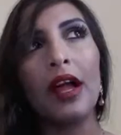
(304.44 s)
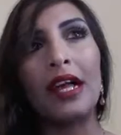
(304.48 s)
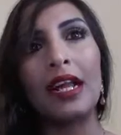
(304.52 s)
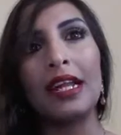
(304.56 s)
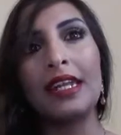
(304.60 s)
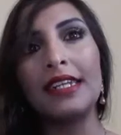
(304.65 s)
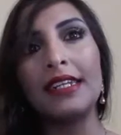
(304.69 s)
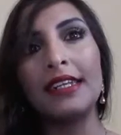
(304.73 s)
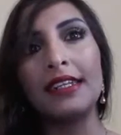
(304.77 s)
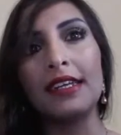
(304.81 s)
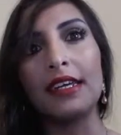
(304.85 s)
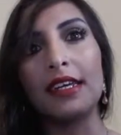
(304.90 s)
a
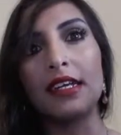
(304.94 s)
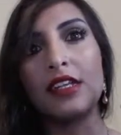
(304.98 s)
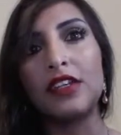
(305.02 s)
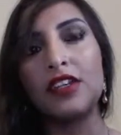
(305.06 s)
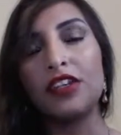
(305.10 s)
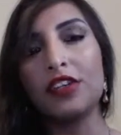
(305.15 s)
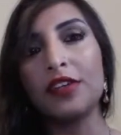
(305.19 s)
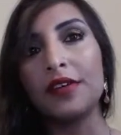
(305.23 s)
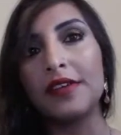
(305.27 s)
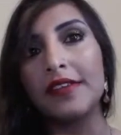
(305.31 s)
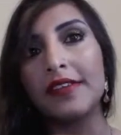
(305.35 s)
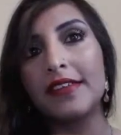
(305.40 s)
glitter
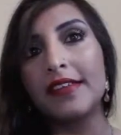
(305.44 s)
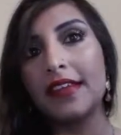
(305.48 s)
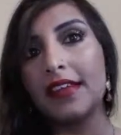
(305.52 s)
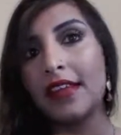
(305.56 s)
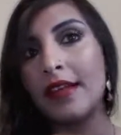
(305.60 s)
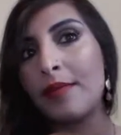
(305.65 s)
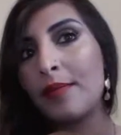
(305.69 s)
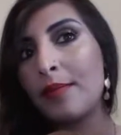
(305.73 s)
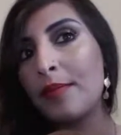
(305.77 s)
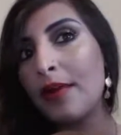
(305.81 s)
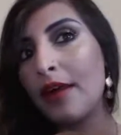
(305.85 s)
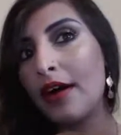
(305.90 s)
to your
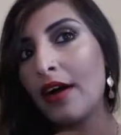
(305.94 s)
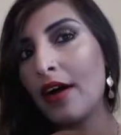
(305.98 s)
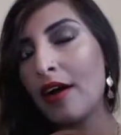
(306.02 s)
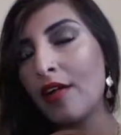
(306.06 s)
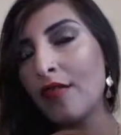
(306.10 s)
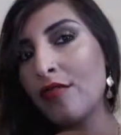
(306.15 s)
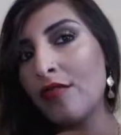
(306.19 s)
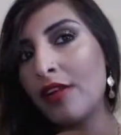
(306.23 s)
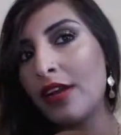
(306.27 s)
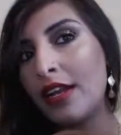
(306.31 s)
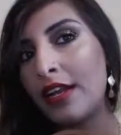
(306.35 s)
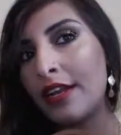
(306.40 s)
skin, but
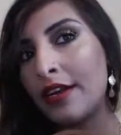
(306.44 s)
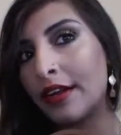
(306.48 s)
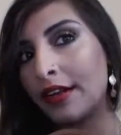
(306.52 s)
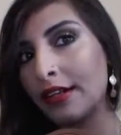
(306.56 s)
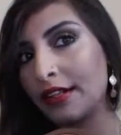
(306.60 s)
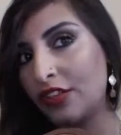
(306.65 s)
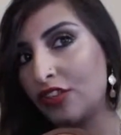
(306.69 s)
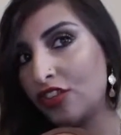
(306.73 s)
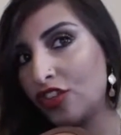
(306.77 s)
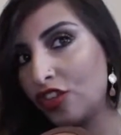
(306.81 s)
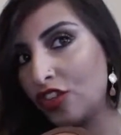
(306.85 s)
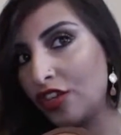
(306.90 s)
a really
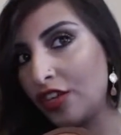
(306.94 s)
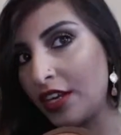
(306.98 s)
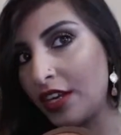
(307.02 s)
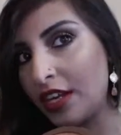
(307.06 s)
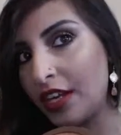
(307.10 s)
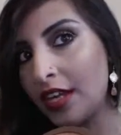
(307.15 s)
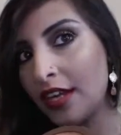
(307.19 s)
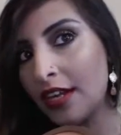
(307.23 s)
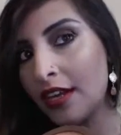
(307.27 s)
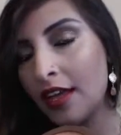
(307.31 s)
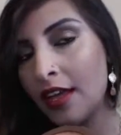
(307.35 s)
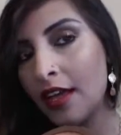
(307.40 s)
nice
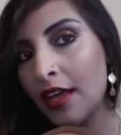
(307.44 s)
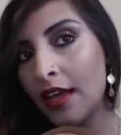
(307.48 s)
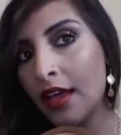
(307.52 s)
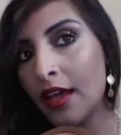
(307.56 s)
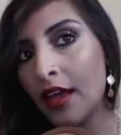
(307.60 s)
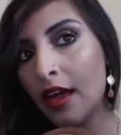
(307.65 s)
sheen.